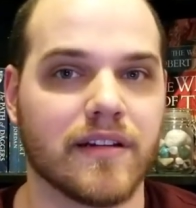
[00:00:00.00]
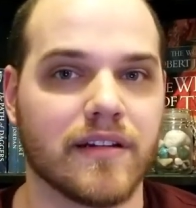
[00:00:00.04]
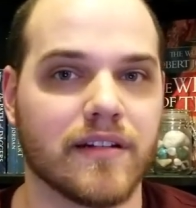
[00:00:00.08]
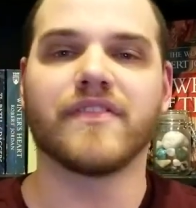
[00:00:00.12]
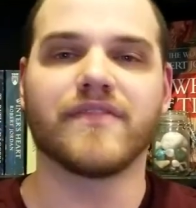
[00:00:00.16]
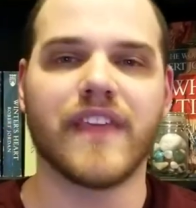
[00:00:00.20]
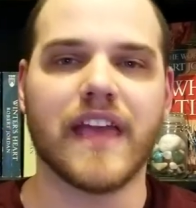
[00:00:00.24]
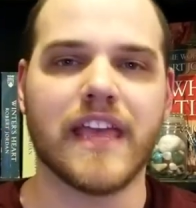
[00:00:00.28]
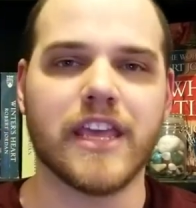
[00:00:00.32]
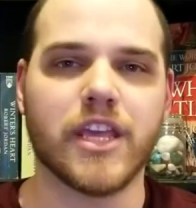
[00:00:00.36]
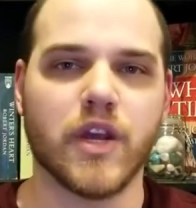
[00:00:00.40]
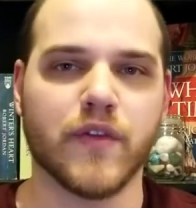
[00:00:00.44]

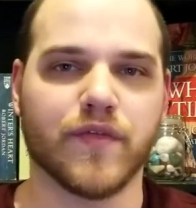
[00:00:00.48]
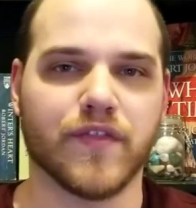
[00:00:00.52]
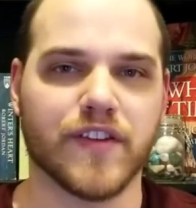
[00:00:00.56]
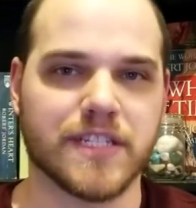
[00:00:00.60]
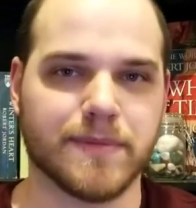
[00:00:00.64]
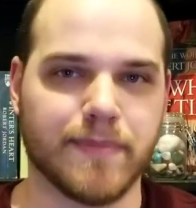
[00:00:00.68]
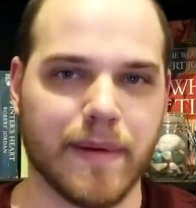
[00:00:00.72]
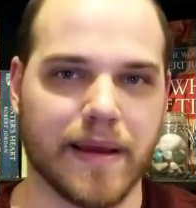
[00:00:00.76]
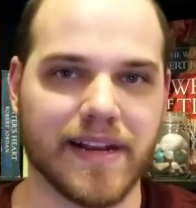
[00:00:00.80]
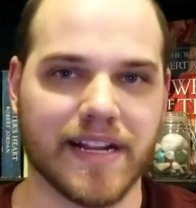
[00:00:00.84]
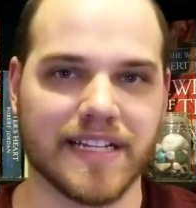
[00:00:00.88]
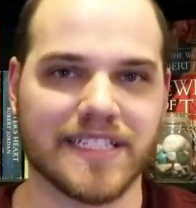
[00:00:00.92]
Thank you for
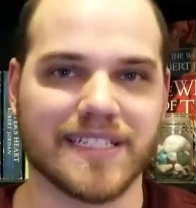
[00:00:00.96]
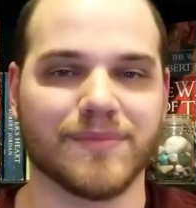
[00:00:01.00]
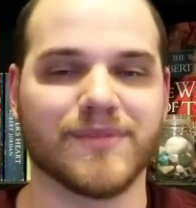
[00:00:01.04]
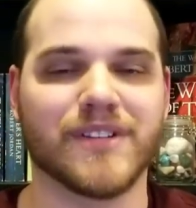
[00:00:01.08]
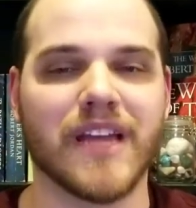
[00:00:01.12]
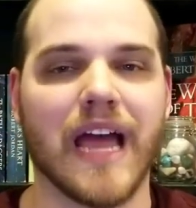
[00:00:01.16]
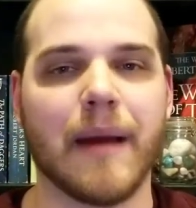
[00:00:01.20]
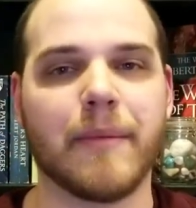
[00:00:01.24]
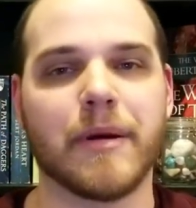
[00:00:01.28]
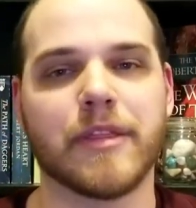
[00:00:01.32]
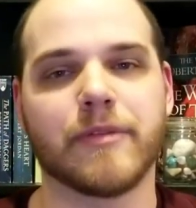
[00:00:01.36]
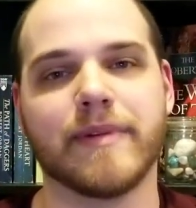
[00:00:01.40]
spending some
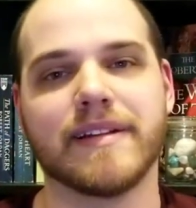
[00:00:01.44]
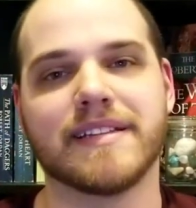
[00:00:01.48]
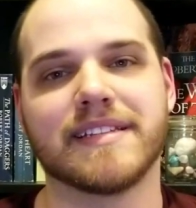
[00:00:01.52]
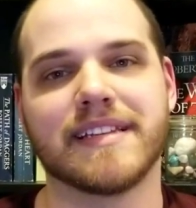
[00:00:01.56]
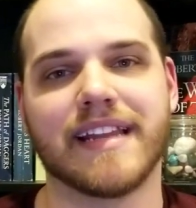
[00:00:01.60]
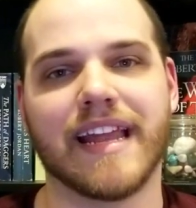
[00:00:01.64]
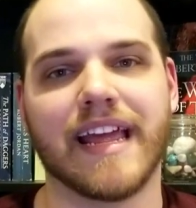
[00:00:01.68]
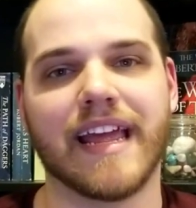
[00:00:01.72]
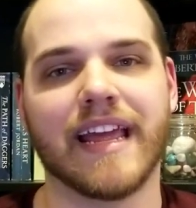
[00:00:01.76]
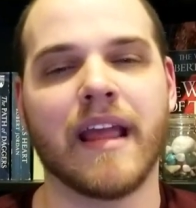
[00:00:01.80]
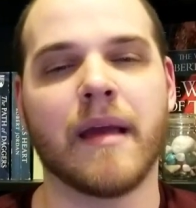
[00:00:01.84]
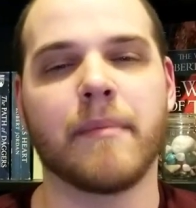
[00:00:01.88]
time with me
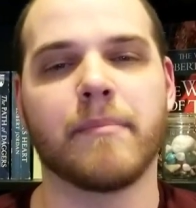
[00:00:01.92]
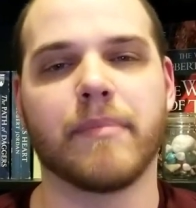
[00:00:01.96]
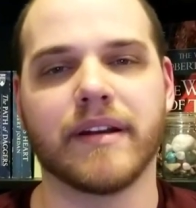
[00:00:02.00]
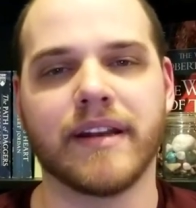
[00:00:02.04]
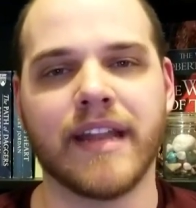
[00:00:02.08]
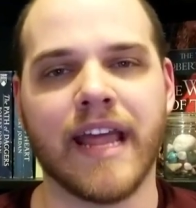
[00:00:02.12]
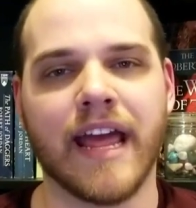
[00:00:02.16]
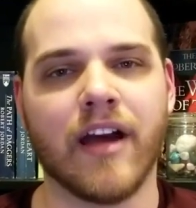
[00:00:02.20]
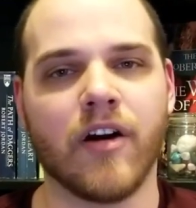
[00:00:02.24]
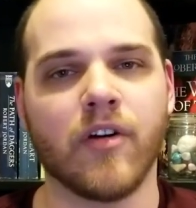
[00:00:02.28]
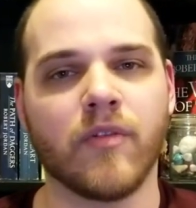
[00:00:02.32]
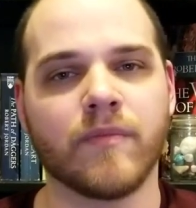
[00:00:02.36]
today, but
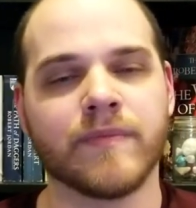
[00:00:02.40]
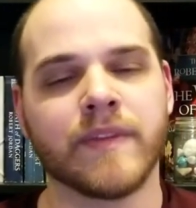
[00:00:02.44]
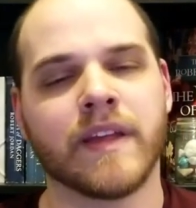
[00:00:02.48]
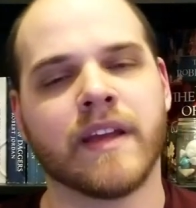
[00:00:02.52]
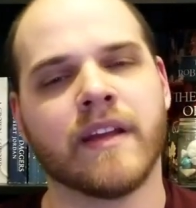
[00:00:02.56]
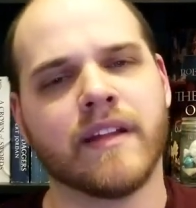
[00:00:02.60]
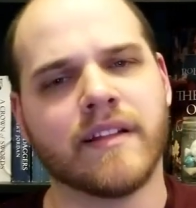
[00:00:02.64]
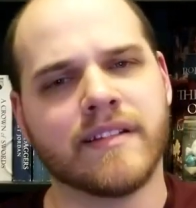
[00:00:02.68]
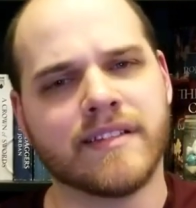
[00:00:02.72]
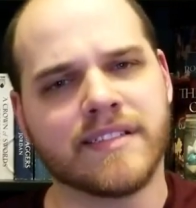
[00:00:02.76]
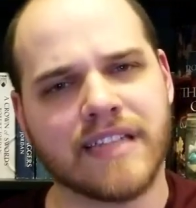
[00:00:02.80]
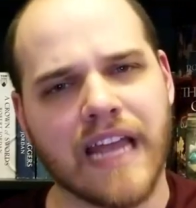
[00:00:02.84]
now,
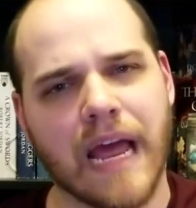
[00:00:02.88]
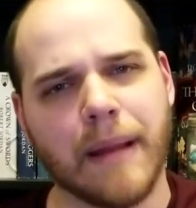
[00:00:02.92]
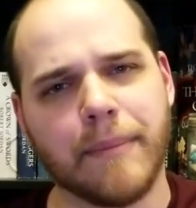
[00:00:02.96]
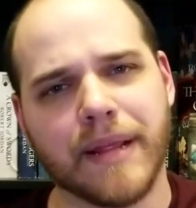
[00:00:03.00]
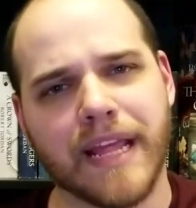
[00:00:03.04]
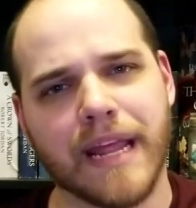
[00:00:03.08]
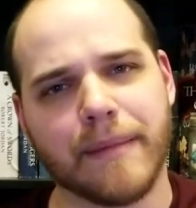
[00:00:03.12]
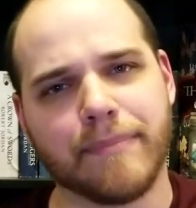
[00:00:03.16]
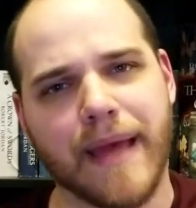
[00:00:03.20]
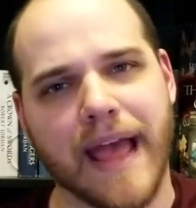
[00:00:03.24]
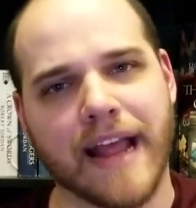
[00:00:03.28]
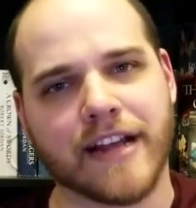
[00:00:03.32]
it's time to
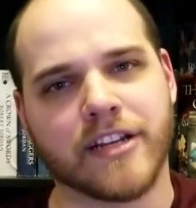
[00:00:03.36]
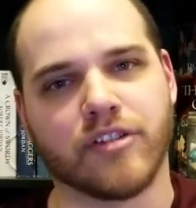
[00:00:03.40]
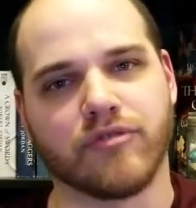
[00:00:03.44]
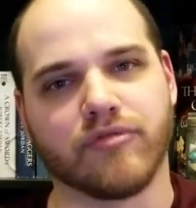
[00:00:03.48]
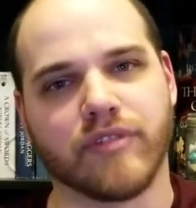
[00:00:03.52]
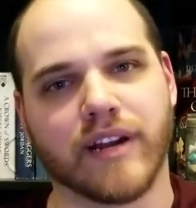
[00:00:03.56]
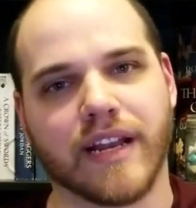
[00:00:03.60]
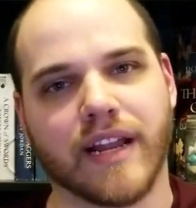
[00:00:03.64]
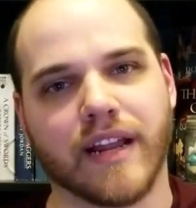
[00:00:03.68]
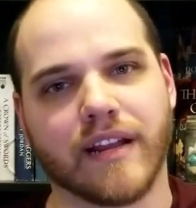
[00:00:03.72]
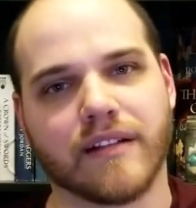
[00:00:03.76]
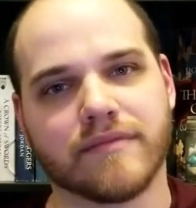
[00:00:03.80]
get back to
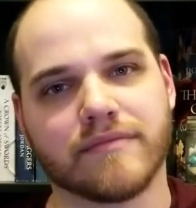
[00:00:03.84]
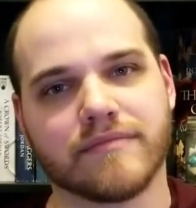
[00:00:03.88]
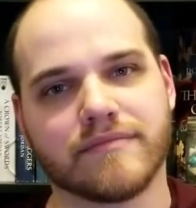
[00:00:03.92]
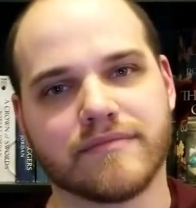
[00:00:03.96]
reading.